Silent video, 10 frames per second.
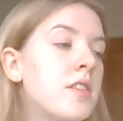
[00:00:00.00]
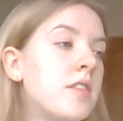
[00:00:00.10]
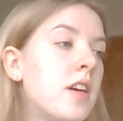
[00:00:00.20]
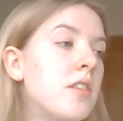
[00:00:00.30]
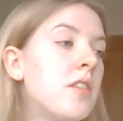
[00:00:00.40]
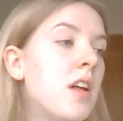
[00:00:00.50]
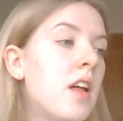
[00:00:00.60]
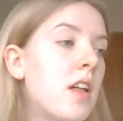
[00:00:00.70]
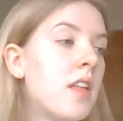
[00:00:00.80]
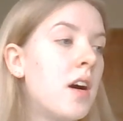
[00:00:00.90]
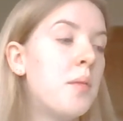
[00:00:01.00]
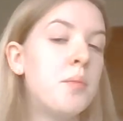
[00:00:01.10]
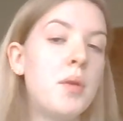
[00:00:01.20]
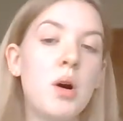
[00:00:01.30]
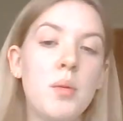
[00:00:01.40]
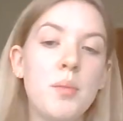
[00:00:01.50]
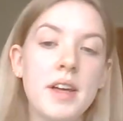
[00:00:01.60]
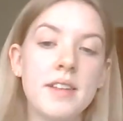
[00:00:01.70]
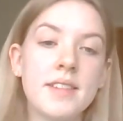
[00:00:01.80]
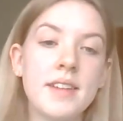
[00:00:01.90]
So her mum
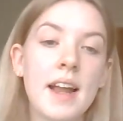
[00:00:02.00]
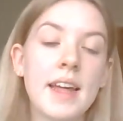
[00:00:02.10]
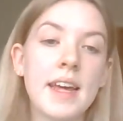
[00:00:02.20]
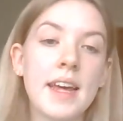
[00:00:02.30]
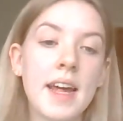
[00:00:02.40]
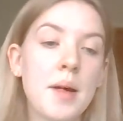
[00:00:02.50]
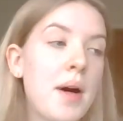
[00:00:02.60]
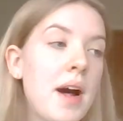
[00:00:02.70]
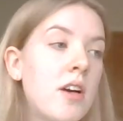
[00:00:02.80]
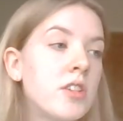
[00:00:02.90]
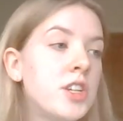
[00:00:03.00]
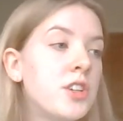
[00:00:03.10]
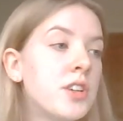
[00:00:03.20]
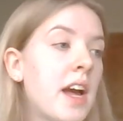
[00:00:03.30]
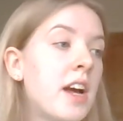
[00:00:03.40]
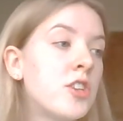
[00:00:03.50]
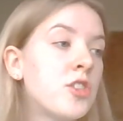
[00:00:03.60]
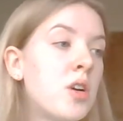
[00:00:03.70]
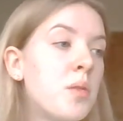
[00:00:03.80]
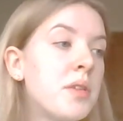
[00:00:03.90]
is telling Kim how she should get a
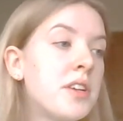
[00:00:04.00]
job.